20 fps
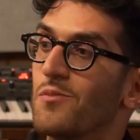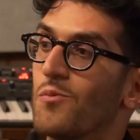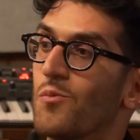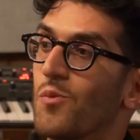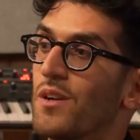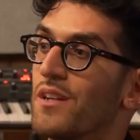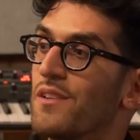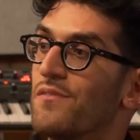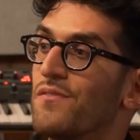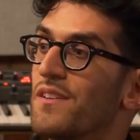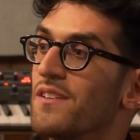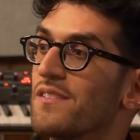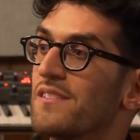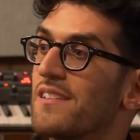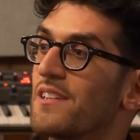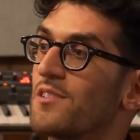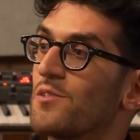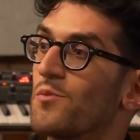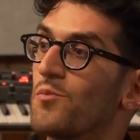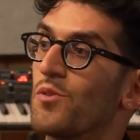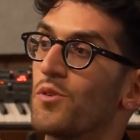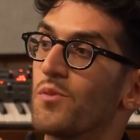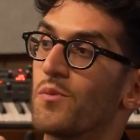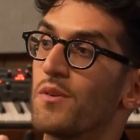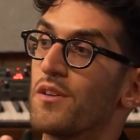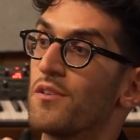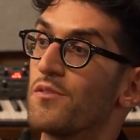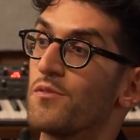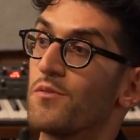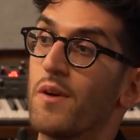what it feels like to work
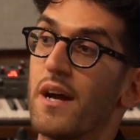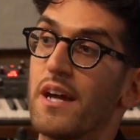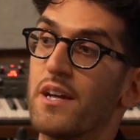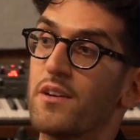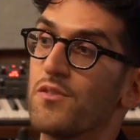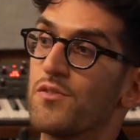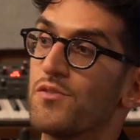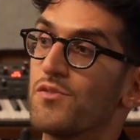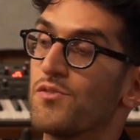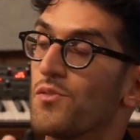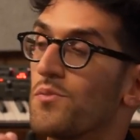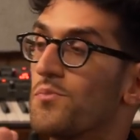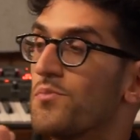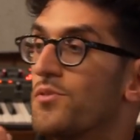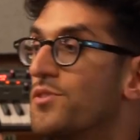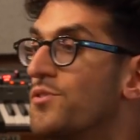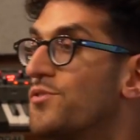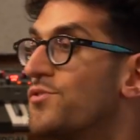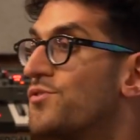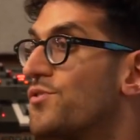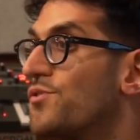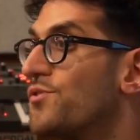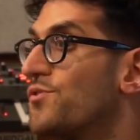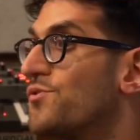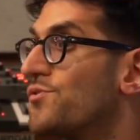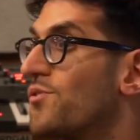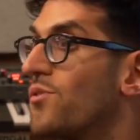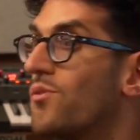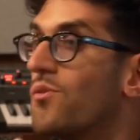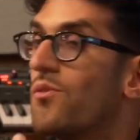with other writers or
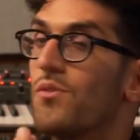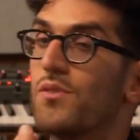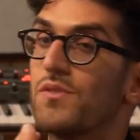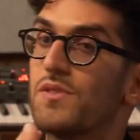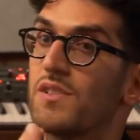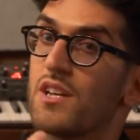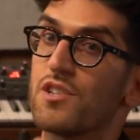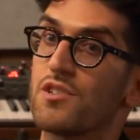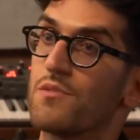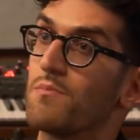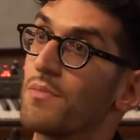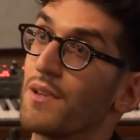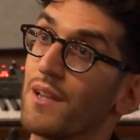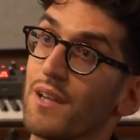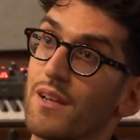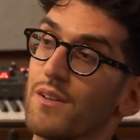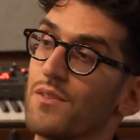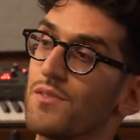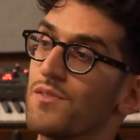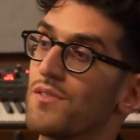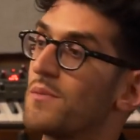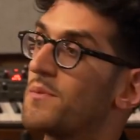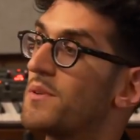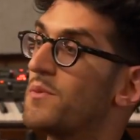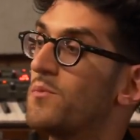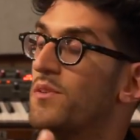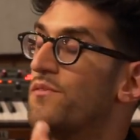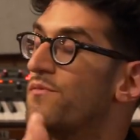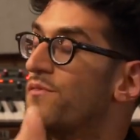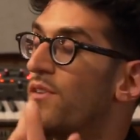producers or session players.
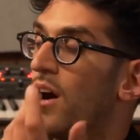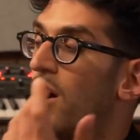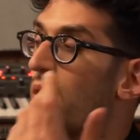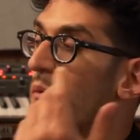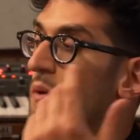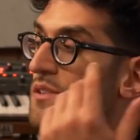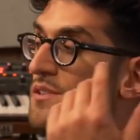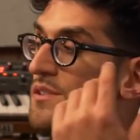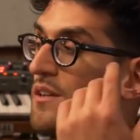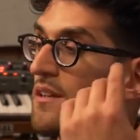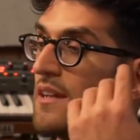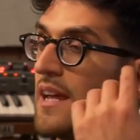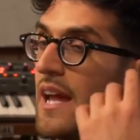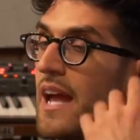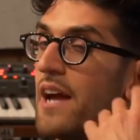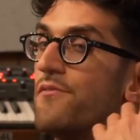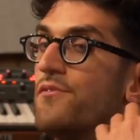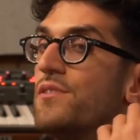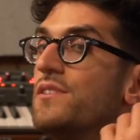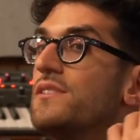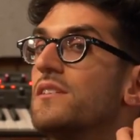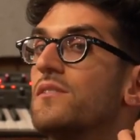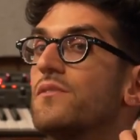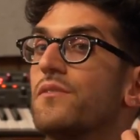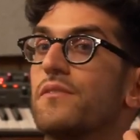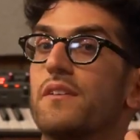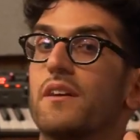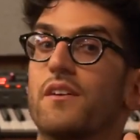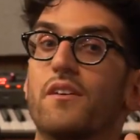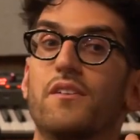We've always done every single thing